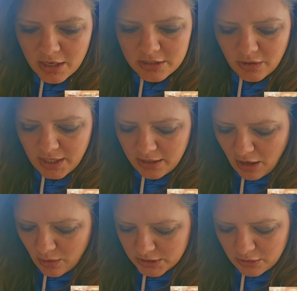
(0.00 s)
So he
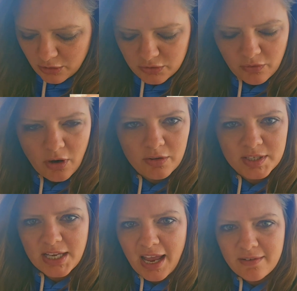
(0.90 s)
goes and looks for all
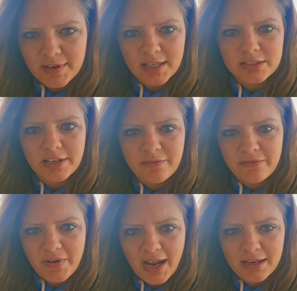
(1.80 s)
this evidence and
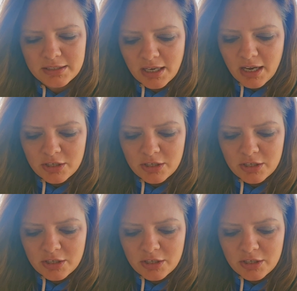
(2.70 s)
facts,